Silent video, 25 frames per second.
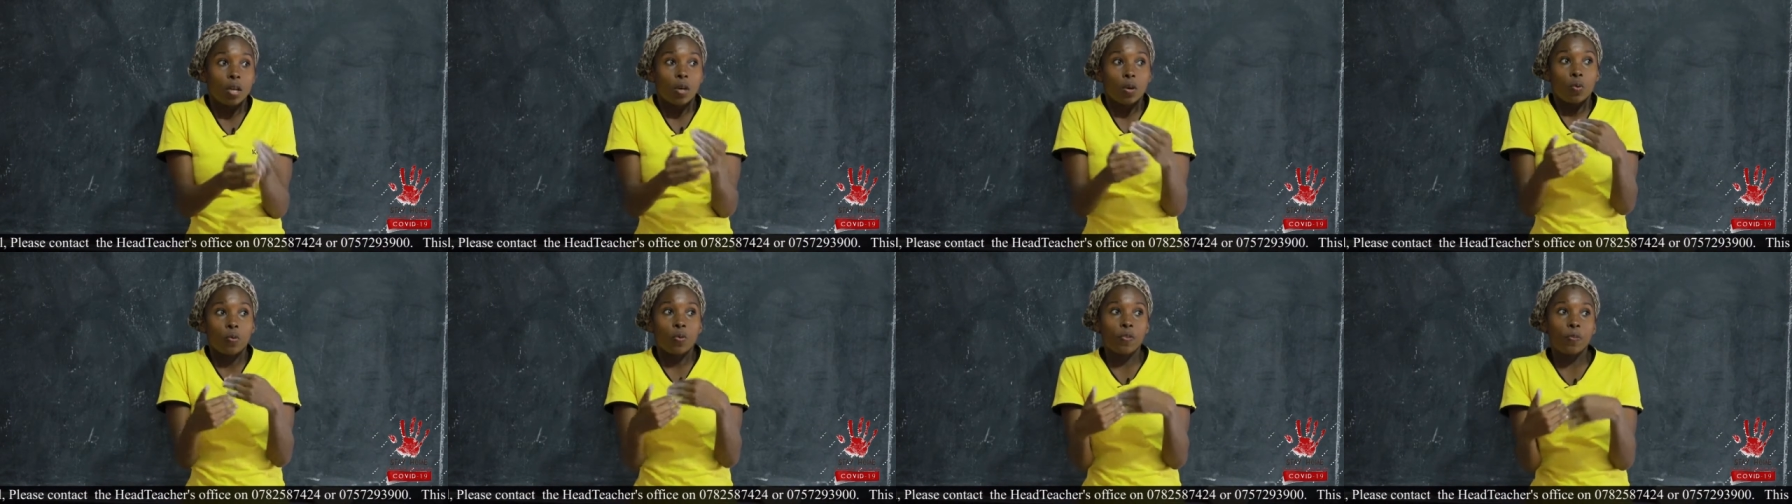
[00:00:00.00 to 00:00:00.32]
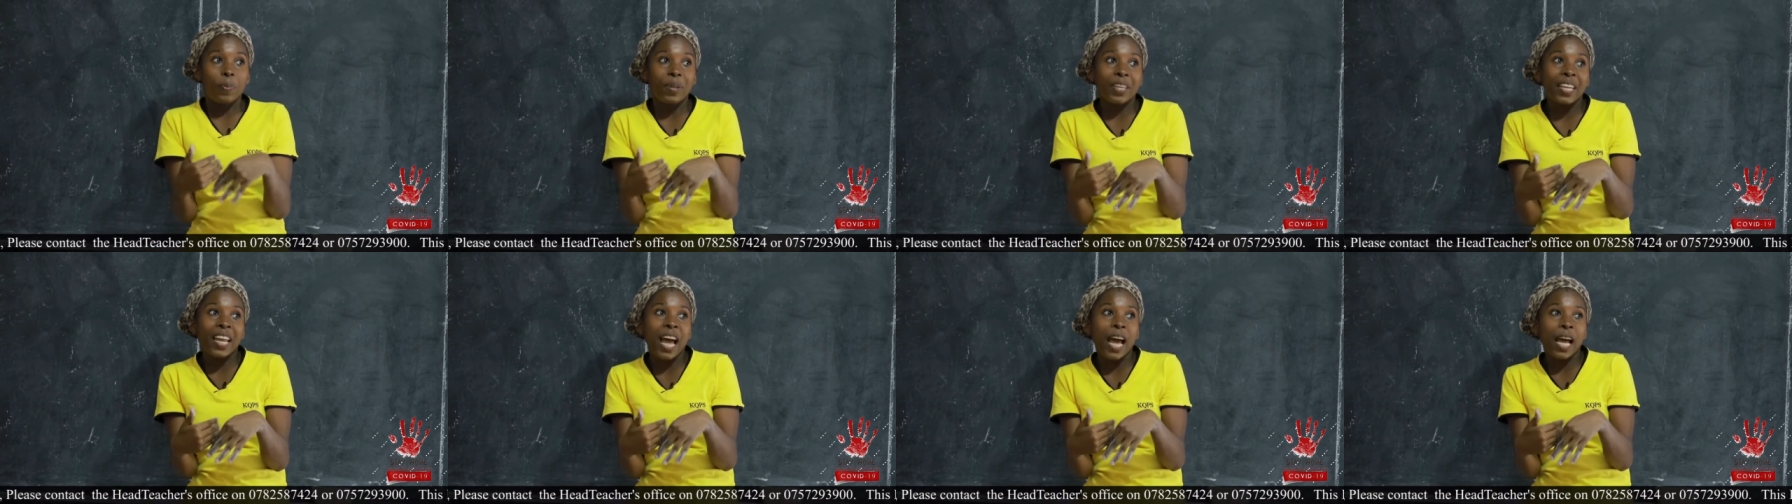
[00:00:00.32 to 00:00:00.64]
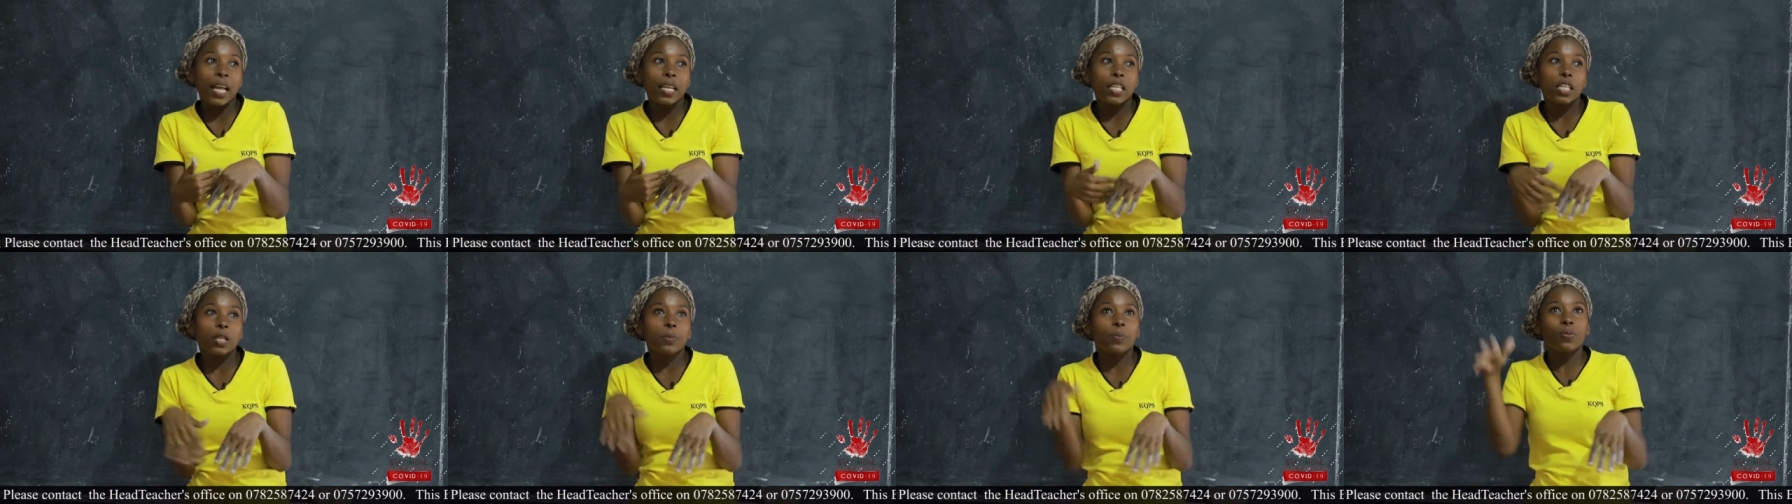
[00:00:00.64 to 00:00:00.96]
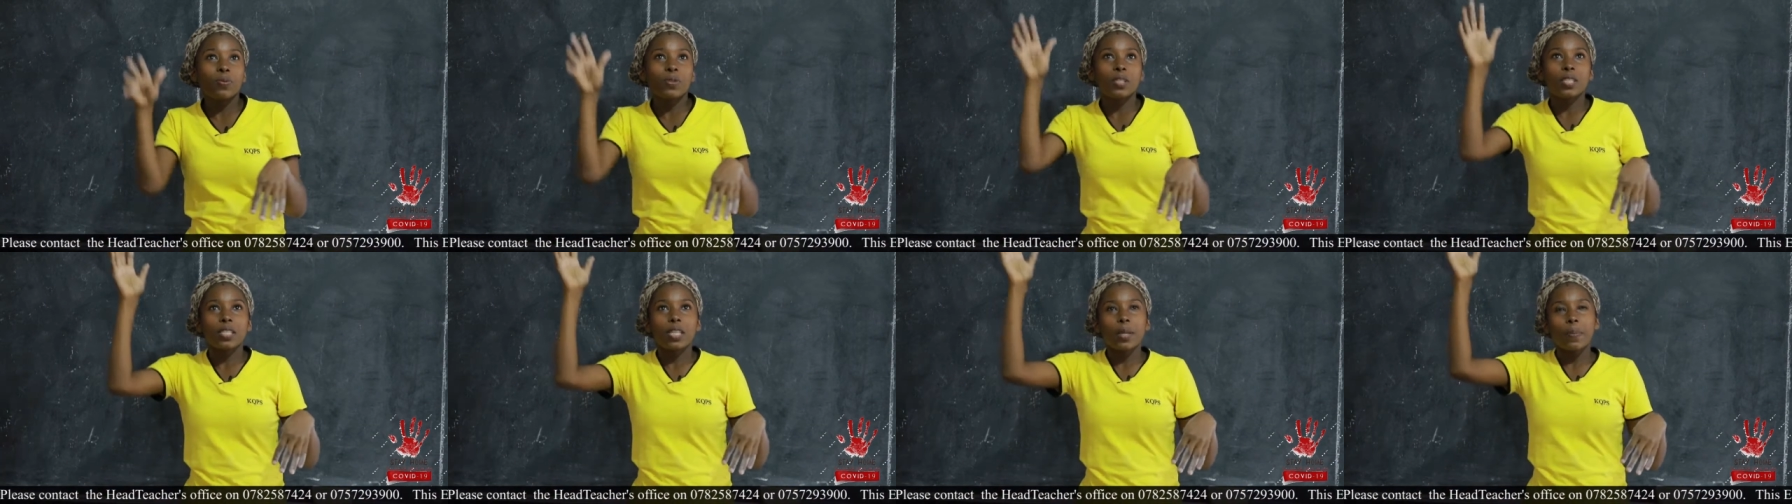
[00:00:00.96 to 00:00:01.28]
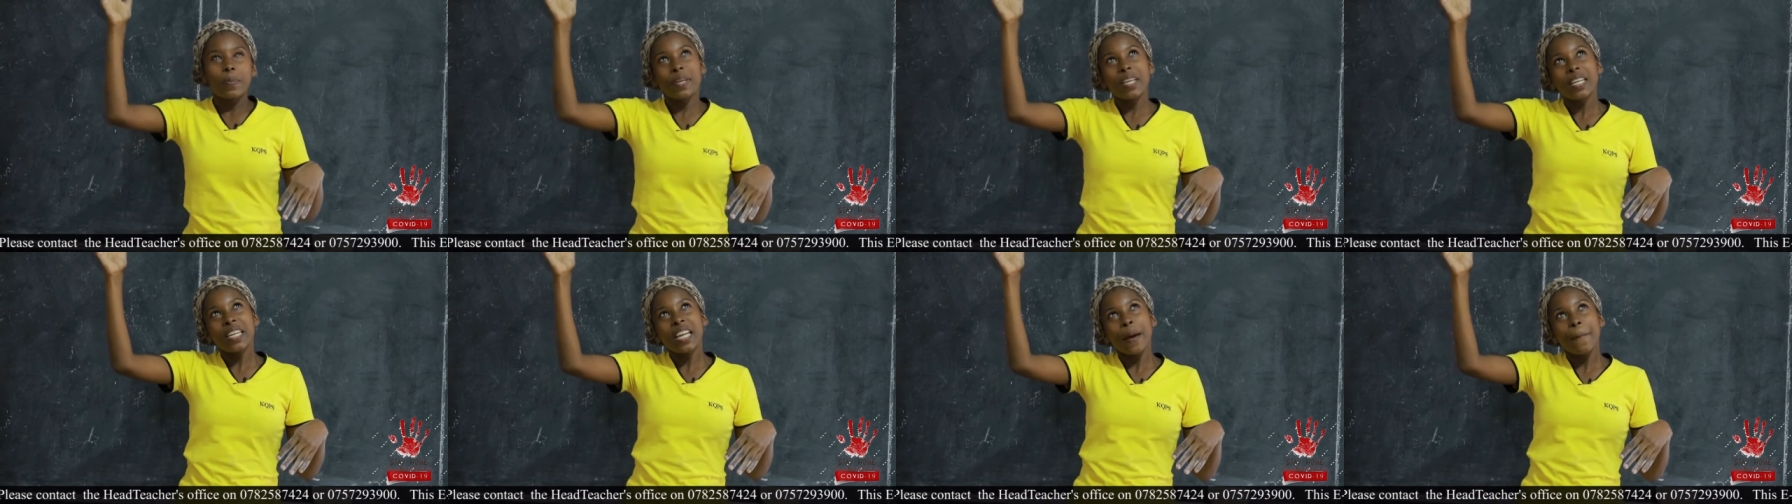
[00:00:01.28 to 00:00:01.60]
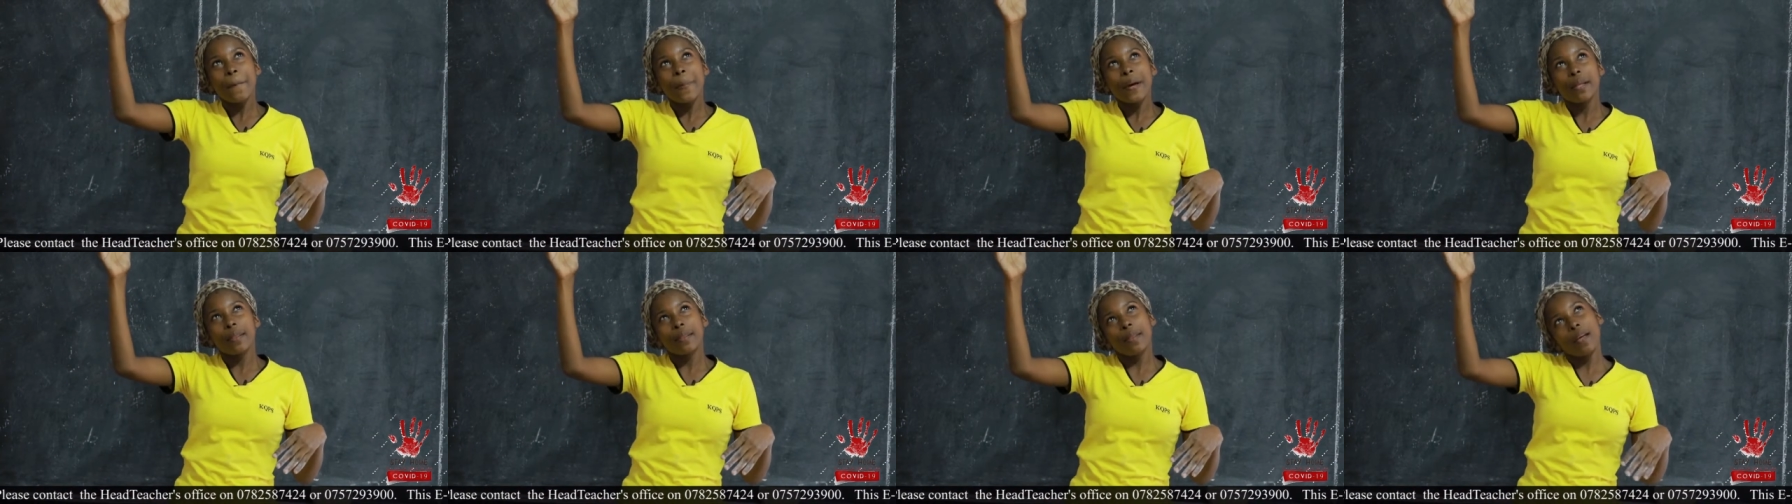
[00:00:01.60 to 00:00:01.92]
We've been adding, putting the big
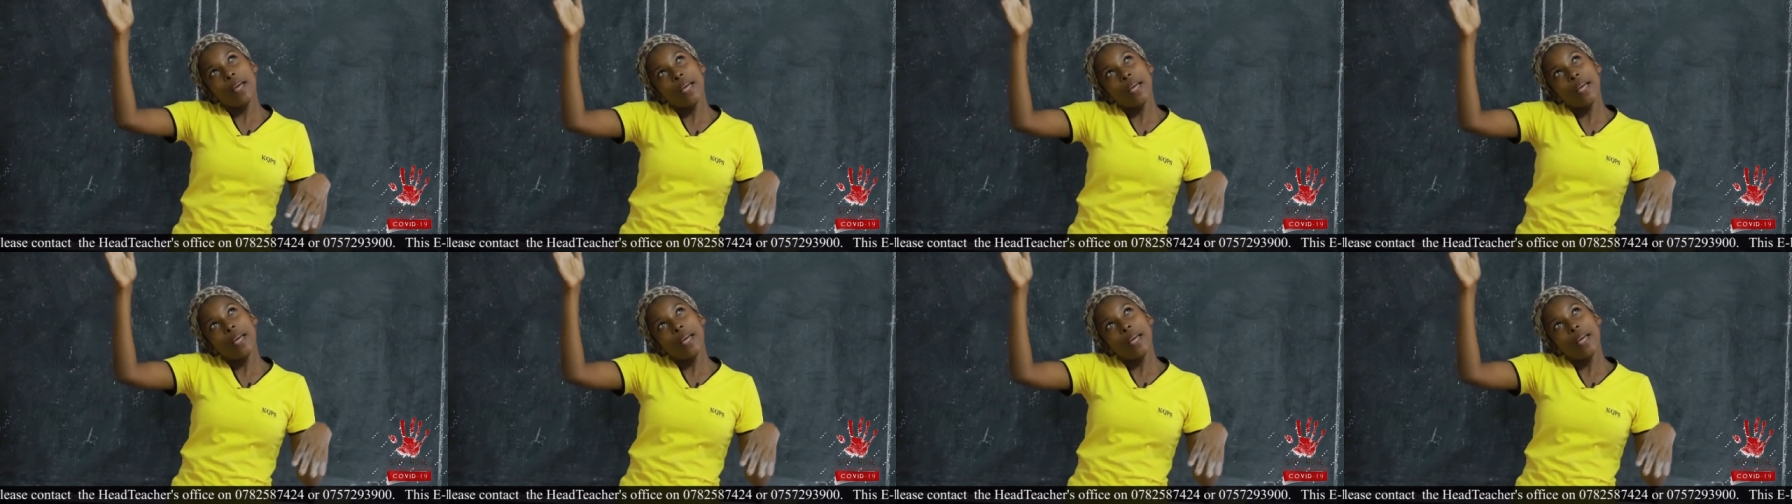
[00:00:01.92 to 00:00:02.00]
number in the